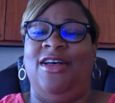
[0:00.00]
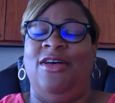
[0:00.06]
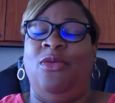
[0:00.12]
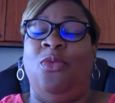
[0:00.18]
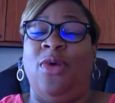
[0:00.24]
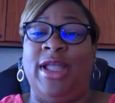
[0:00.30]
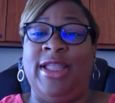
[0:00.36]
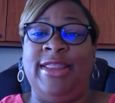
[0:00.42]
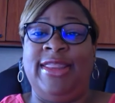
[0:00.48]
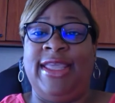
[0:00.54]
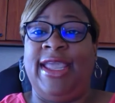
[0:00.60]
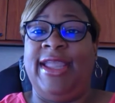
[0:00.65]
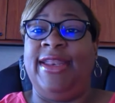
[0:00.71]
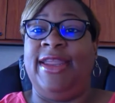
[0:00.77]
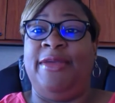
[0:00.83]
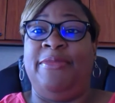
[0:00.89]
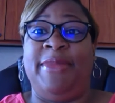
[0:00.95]
One
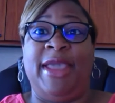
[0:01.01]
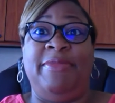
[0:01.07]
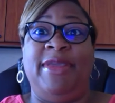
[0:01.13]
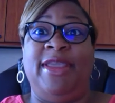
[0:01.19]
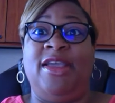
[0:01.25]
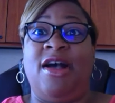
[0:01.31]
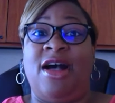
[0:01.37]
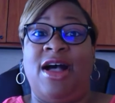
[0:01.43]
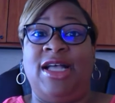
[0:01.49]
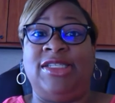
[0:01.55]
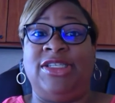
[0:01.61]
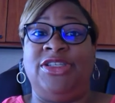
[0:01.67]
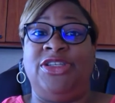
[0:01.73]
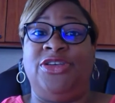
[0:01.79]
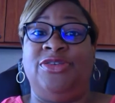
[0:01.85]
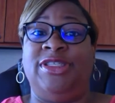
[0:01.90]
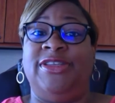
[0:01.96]
thing that may be
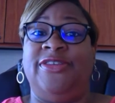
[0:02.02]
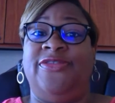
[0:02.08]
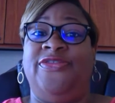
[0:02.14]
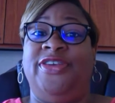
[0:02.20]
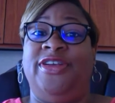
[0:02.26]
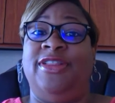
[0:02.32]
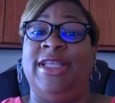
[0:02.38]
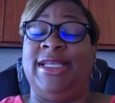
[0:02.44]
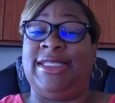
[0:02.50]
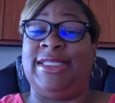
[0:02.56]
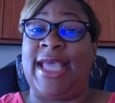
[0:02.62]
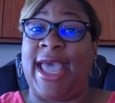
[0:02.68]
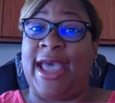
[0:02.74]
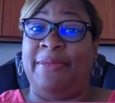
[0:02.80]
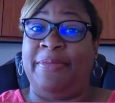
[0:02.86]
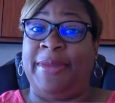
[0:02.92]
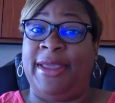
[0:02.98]
causing you to feel less
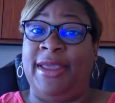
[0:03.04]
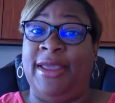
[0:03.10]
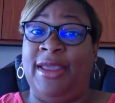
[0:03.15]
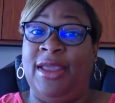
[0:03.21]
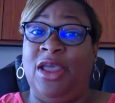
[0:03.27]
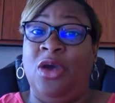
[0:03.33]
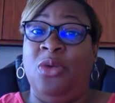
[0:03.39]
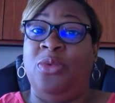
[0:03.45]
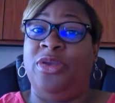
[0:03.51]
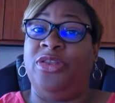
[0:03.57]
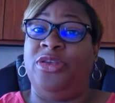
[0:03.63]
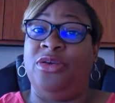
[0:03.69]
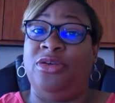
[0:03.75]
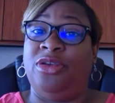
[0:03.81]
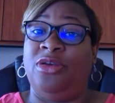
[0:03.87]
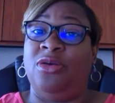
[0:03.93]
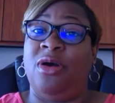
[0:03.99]
happy with
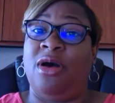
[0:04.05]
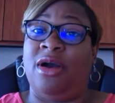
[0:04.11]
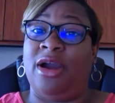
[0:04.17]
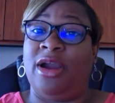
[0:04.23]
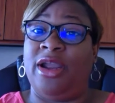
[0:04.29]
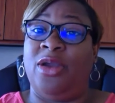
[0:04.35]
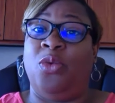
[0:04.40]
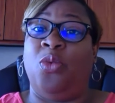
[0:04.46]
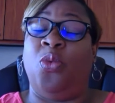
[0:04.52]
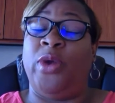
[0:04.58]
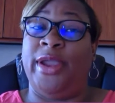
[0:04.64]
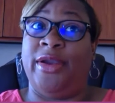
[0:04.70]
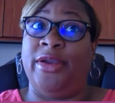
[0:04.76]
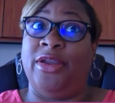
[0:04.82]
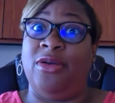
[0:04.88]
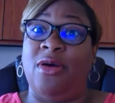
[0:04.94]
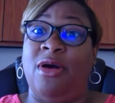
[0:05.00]
who you are and
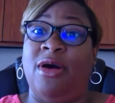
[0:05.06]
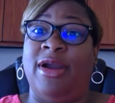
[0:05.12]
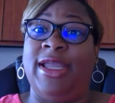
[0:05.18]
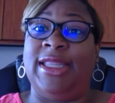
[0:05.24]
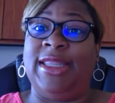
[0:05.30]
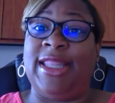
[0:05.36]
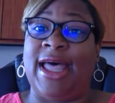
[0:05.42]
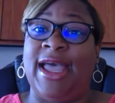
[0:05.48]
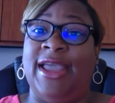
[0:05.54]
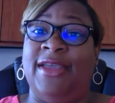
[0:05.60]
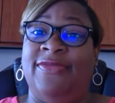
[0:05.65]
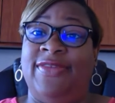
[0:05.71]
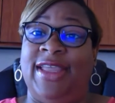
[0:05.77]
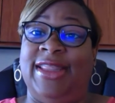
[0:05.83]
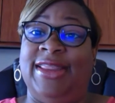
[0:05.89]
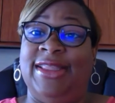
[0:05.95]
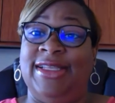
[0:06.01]
where you are in life
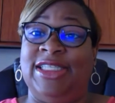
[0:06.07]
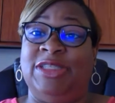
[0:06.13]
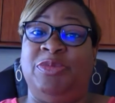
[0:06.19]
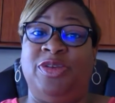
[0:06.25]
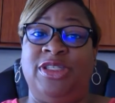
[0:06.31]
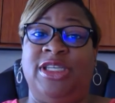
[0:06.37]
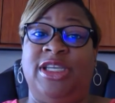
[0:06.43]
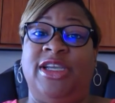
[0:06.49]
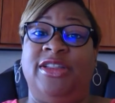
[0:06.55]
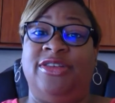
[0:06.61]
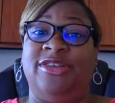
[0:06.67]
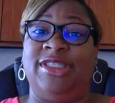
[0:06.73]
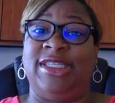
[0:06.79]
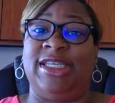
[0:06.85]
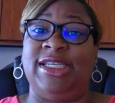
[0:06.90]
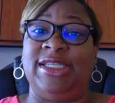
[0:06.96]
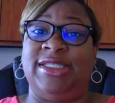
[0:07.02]
in this particular
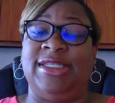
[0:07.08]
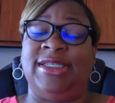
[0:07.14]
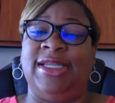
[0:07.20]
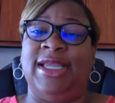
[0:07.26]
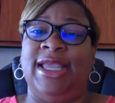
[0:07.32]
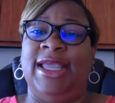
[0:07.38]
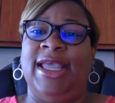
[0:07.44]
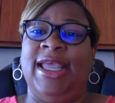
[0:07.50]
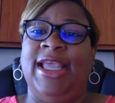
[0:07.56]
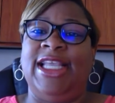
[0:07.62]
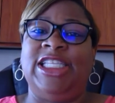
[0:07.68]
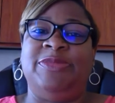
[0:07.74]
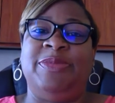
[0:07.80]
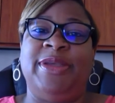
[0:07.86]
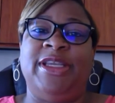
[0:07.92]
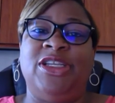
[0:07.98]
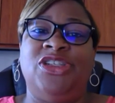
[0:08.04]
season is
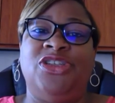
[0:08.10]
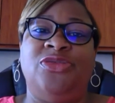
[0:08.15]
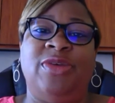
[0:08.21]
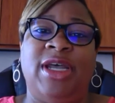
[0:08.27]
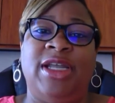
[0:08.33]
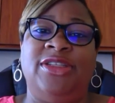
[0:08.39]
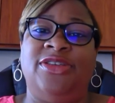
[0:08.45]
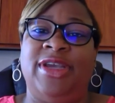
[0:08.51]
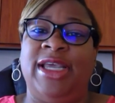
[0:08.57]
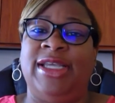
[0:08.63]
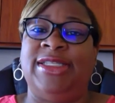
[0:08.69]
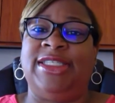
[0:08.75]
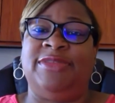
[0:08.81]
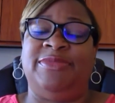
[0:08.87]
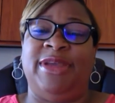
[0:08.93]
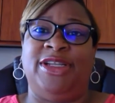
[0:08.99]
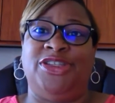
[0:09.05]
because you
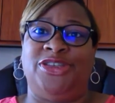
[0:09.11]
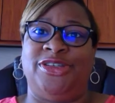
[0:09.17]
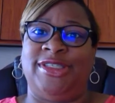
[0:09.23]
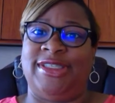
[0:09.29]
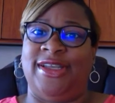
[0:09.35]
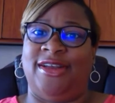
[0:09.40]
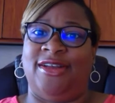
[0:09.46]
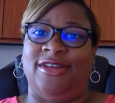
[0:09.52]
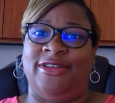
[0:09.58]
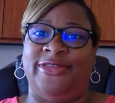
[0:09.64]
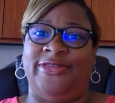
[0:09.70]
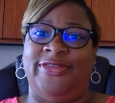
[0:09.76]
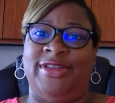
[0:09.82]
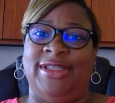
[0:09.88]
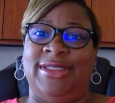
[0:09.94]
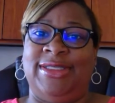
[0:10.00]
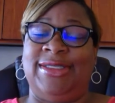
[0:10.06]
underestimate yourself.
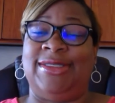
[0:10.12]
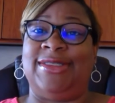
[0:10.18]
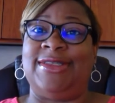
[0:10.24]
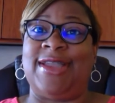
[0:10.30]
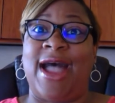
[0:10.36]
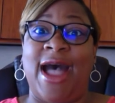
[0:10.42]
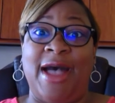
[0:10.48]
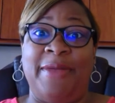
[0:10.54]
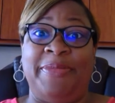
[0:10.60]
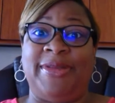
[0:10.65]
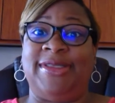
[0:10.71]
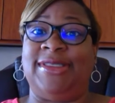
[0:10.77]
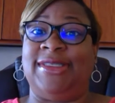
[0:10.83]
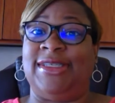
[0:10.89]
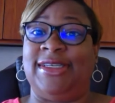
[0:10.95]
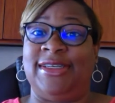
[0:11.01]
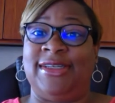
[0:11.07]
Stop,
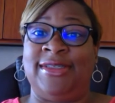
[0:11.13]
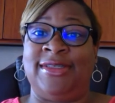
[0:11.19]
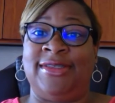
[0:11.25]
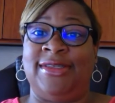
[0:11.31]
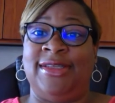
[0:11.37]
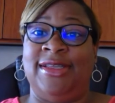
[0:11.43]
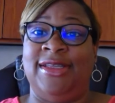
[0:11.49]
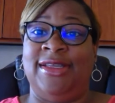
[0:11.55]
sis.